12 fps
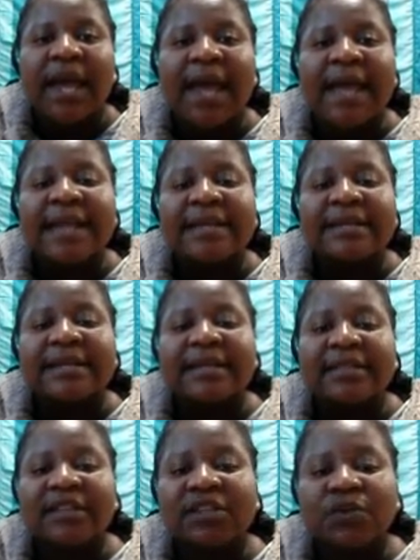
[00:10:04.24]
And
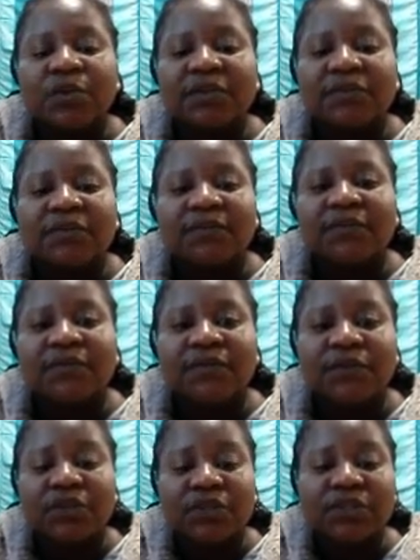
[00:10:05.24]
this was
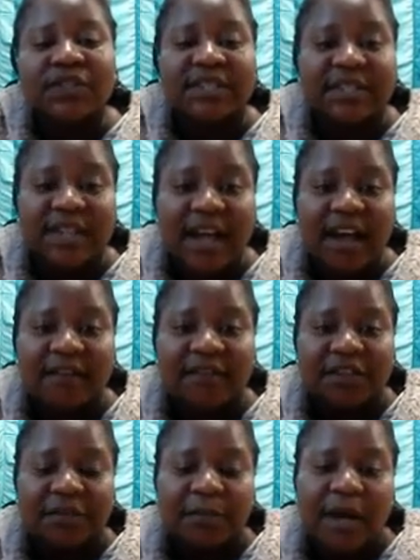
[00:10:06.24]
first
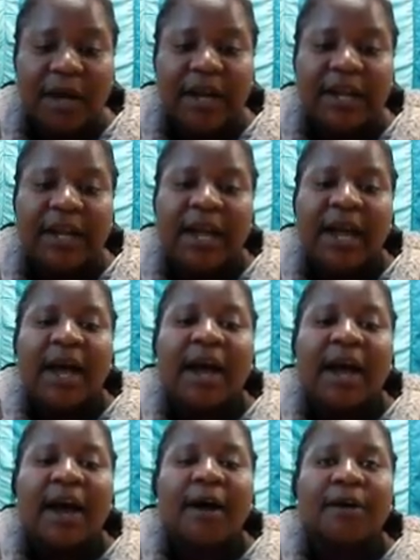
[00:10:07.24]
discovered
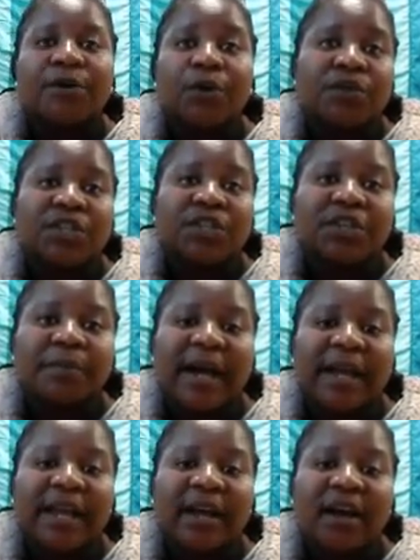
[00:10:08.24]
noted
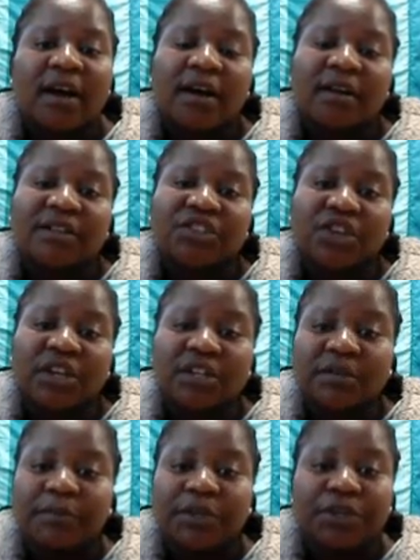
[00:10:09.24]
by a
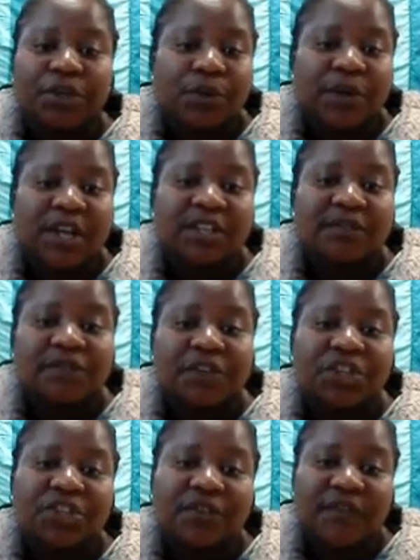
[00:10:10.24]
gentleman known as
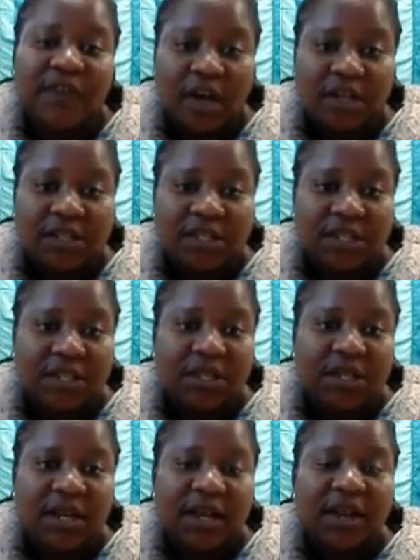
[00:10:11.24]
Fridtjof
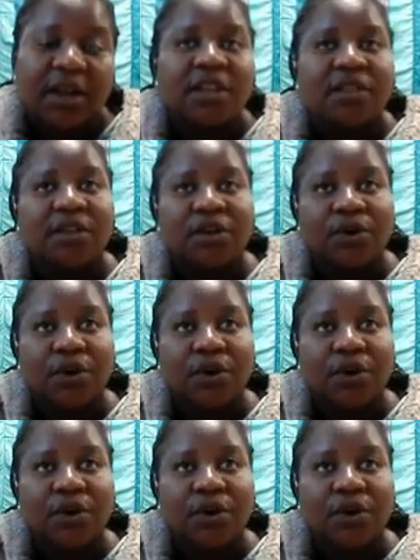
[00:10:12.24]
Nansen in the